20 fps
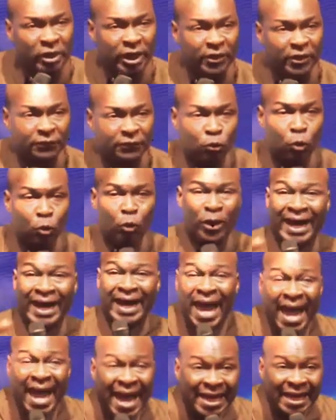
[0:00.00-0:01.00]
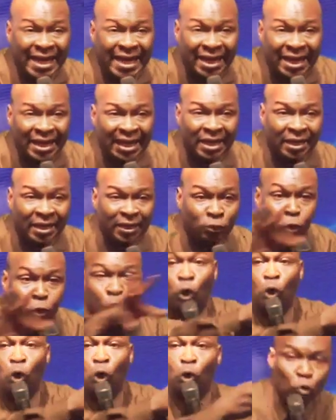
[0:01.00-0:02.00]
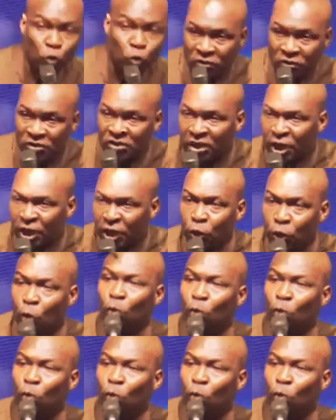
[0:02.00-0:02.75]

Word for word: if you gain you lose. You